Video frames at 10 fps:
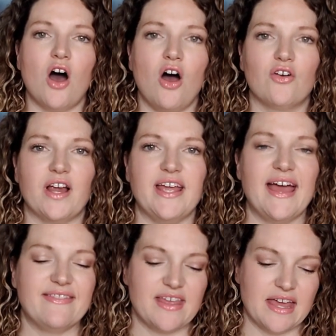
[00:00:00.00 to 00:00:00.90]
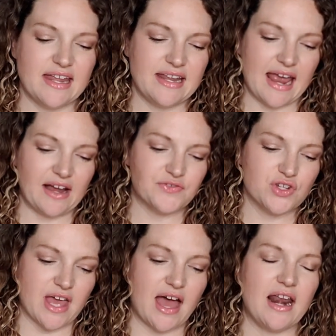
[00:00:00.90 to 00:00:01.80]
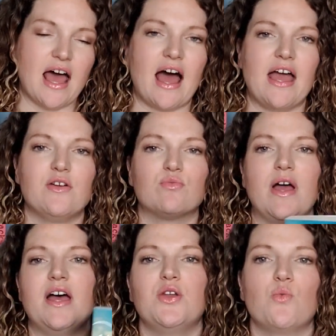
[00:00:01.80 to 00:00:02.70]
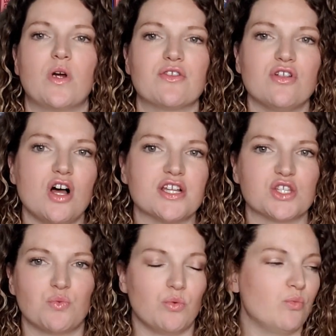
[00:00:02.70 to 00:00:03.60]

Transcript: All right, and then after that, I read Where the Lost